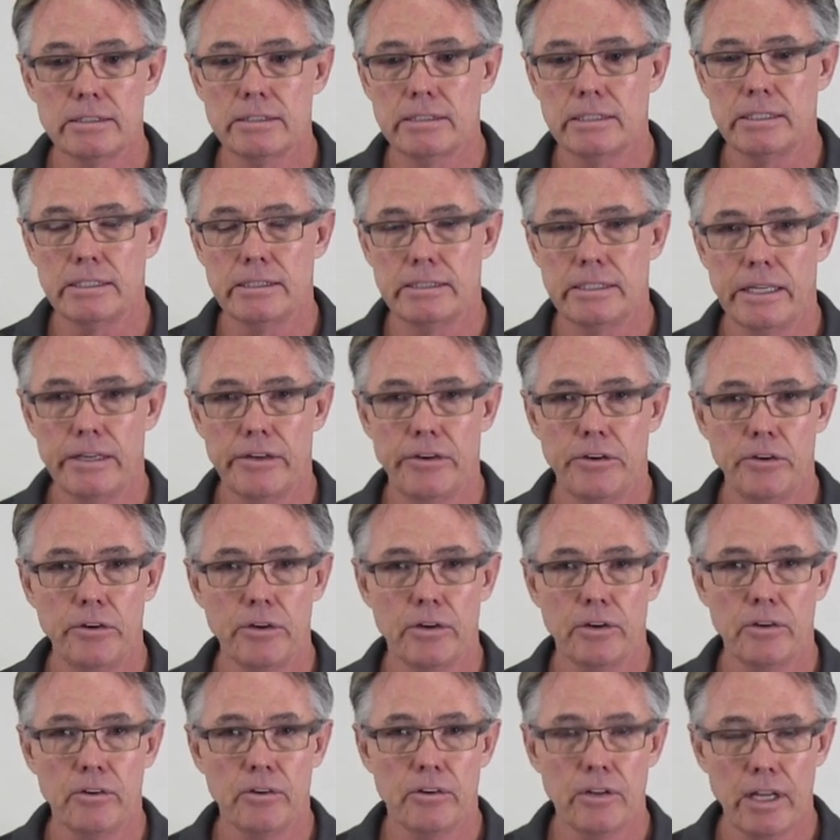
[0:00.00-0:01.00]
this is that
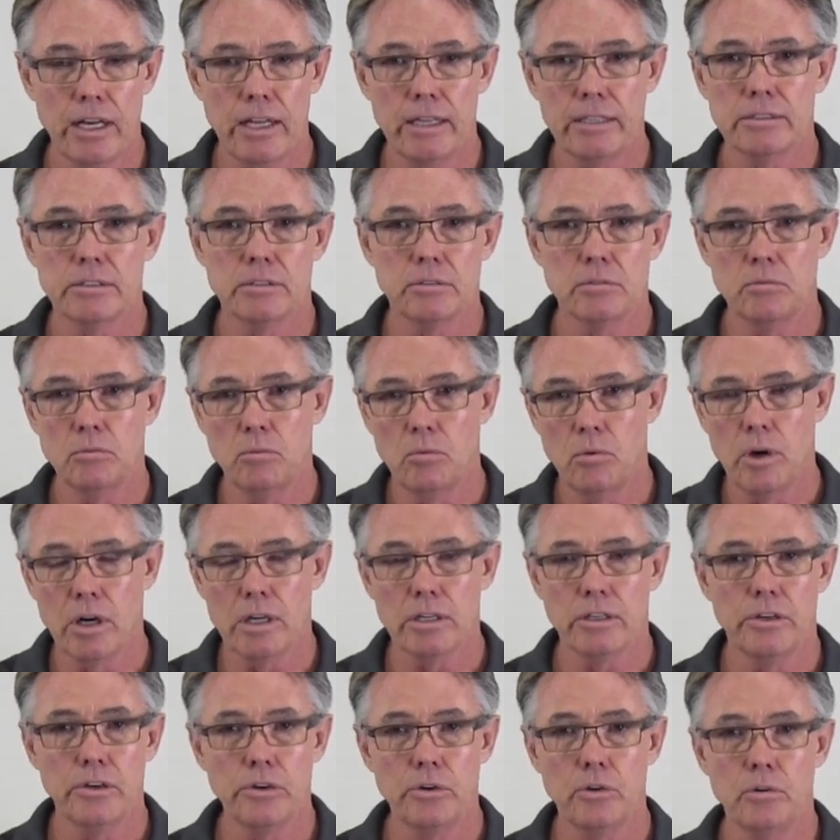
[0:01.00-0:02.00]
you can tell us
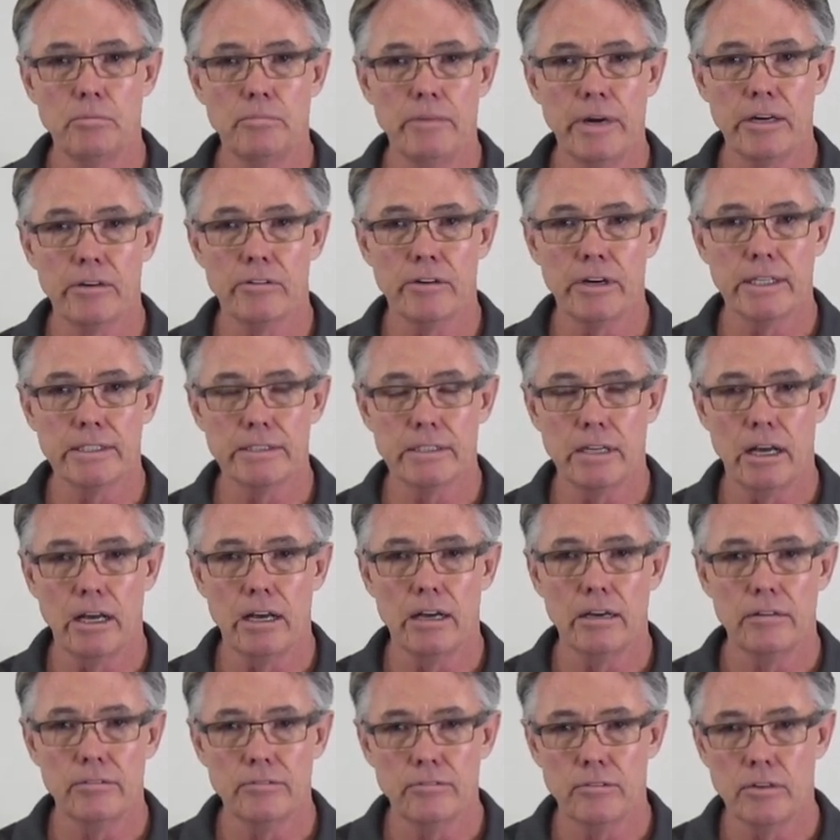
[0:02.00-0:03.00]
what your metrics
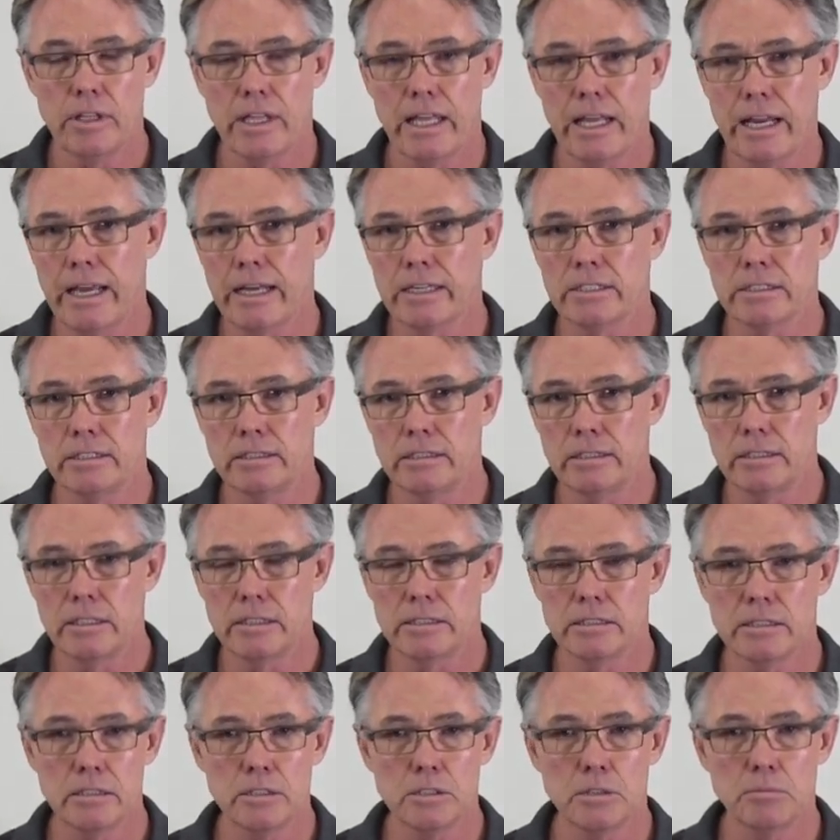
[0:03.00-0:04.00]
are for that action, the
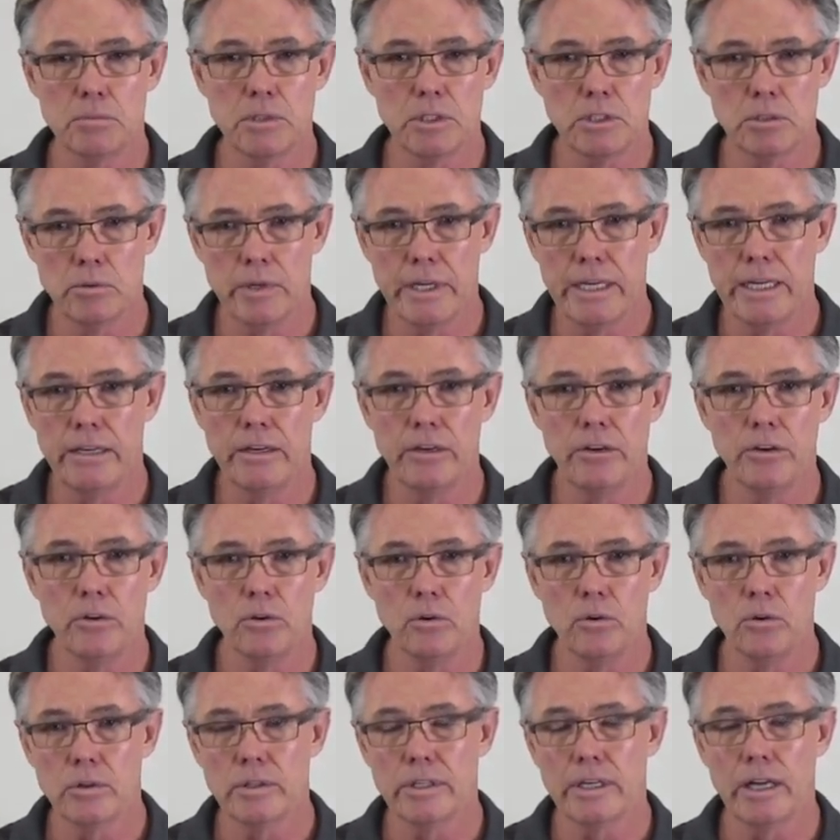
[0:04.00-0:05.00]
distance between
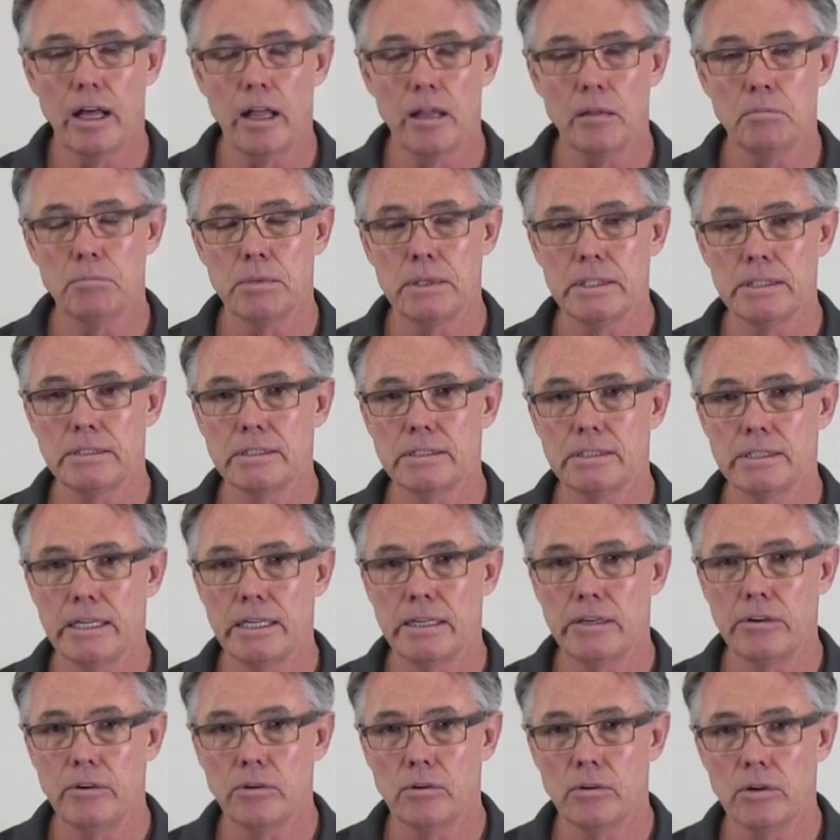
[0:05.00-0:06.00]
your dowel pins
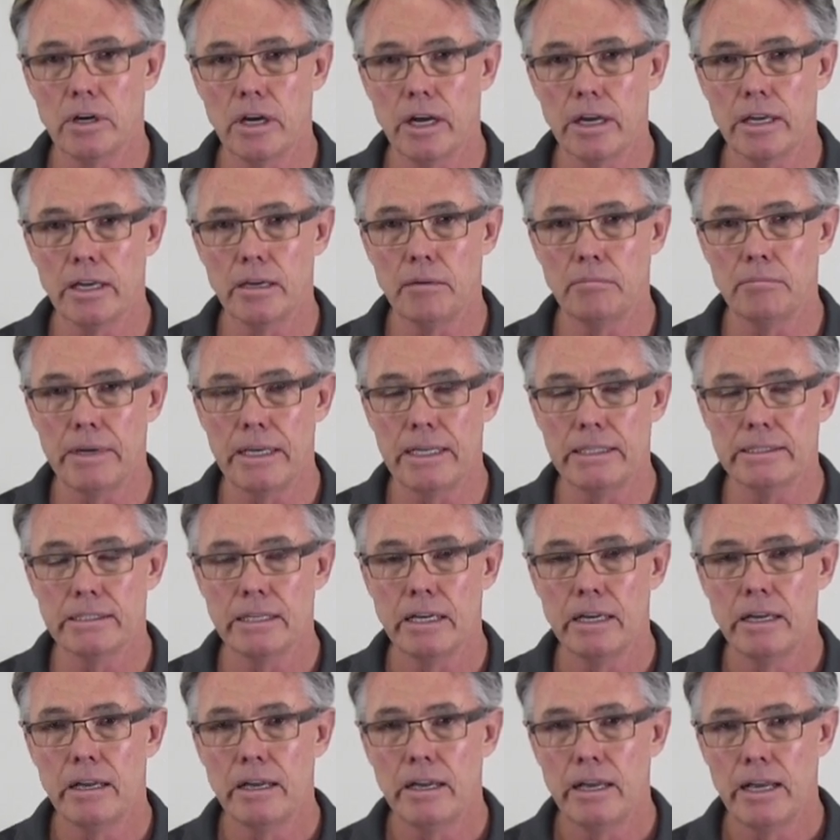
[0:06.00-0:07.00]
and your cocking
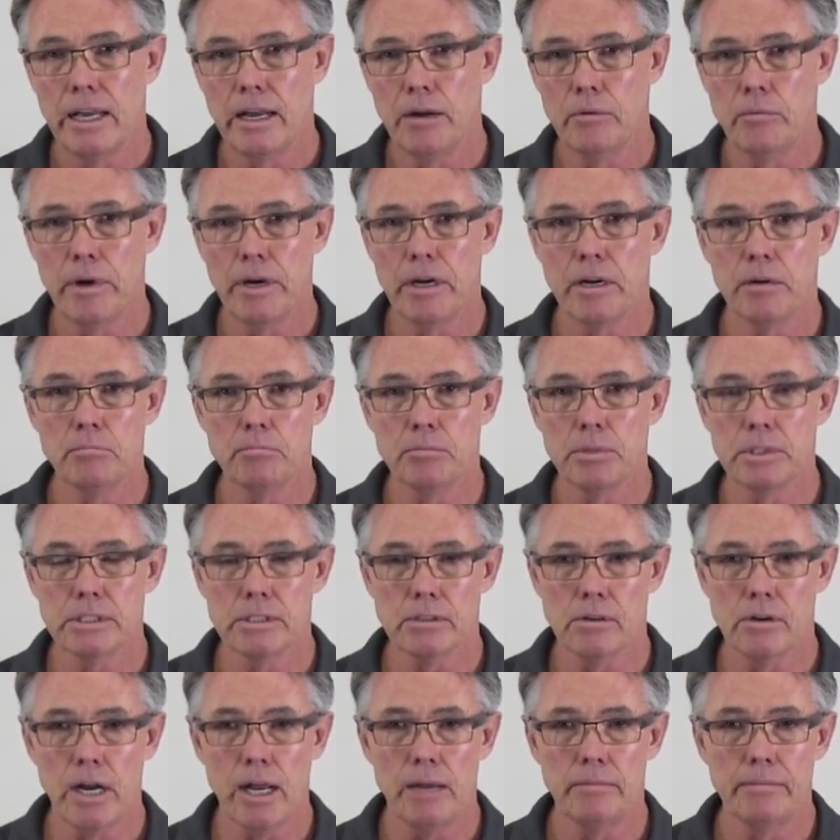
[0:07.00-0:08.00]
piece, and we can
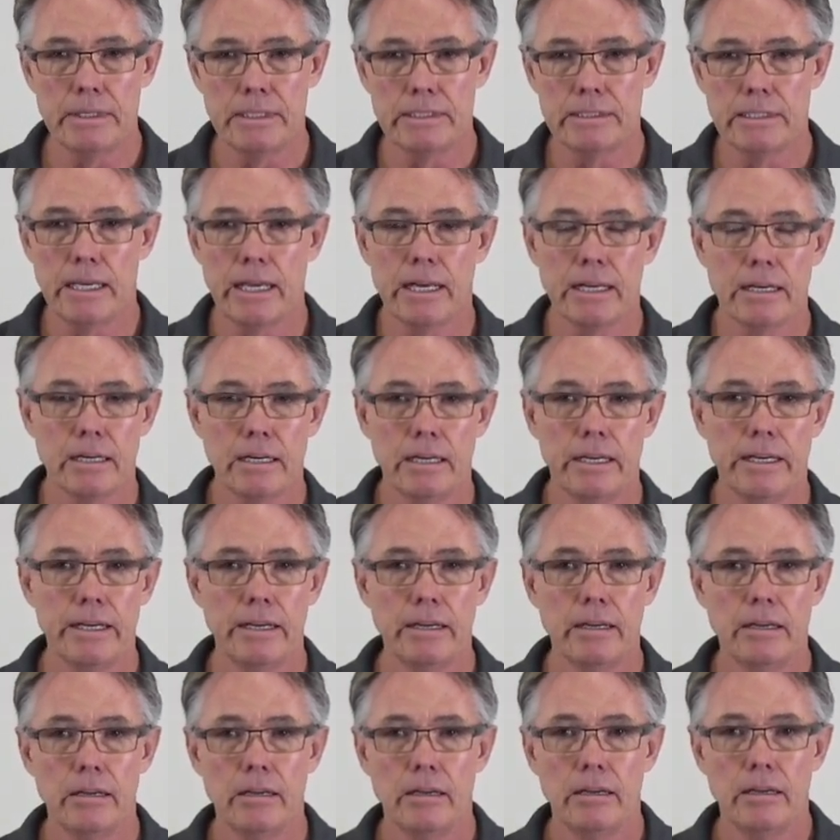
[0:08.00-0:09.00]
prescribe
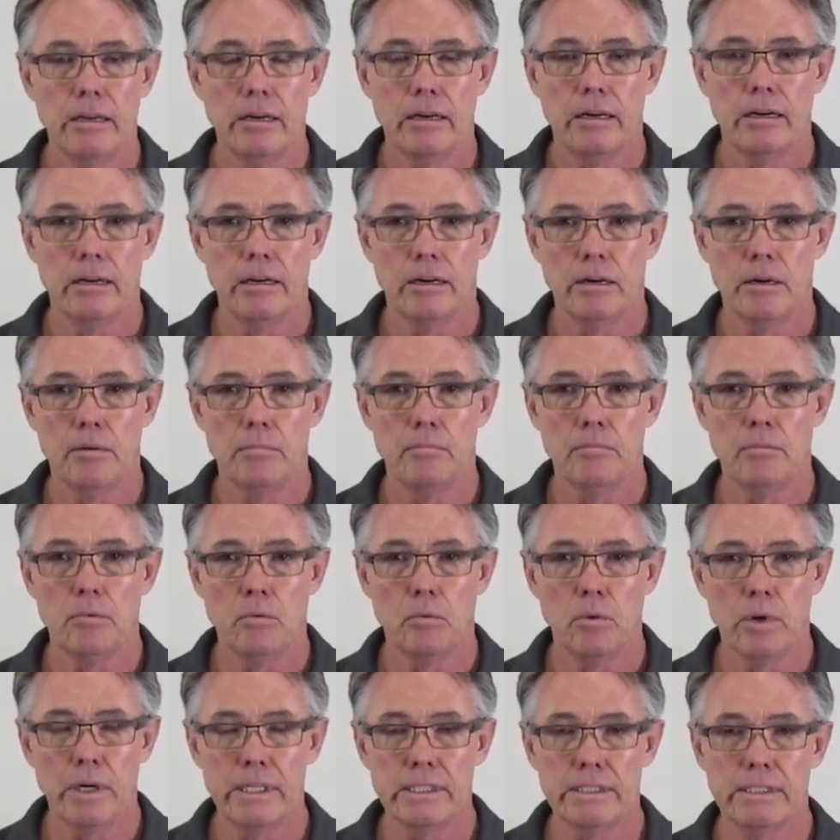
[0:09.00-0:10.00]
exactly
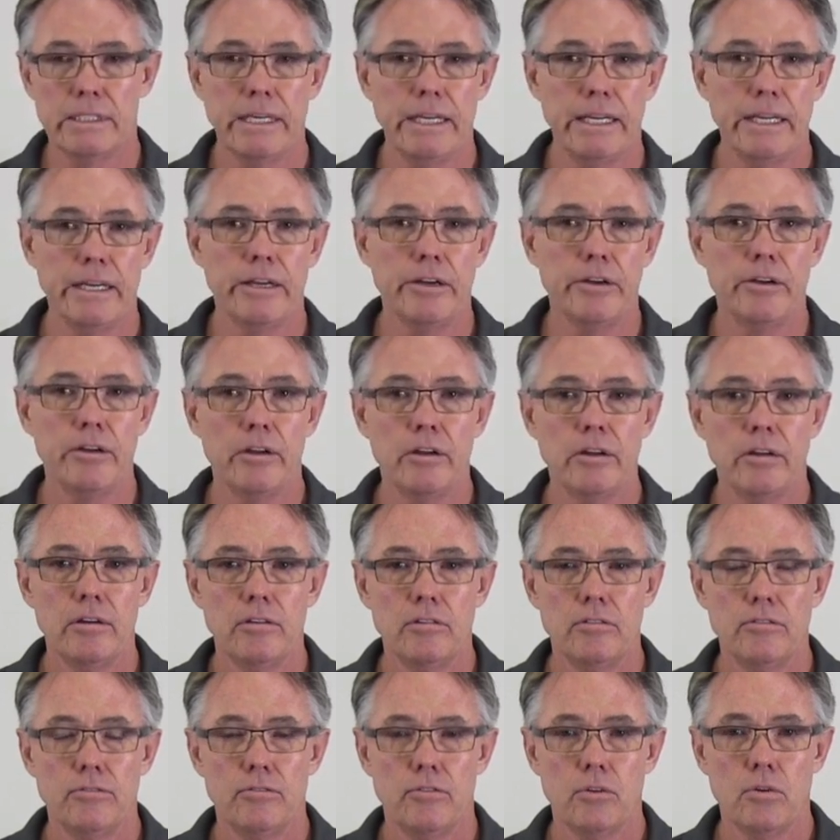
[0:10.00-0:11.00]
what is needed
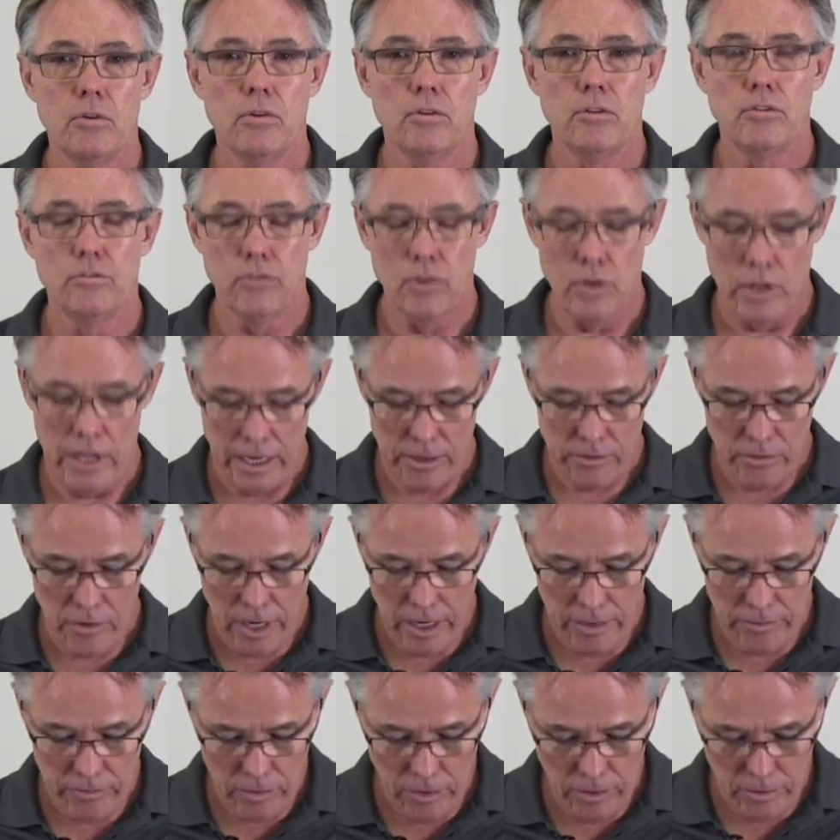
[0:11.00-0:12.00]
for that
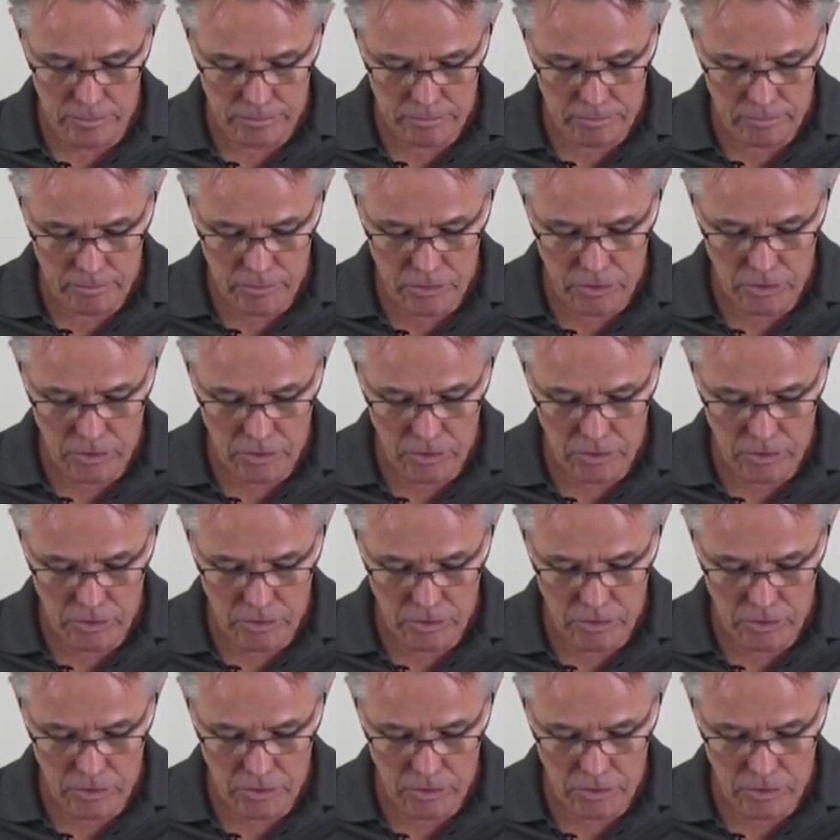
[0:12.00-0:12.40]
rifle.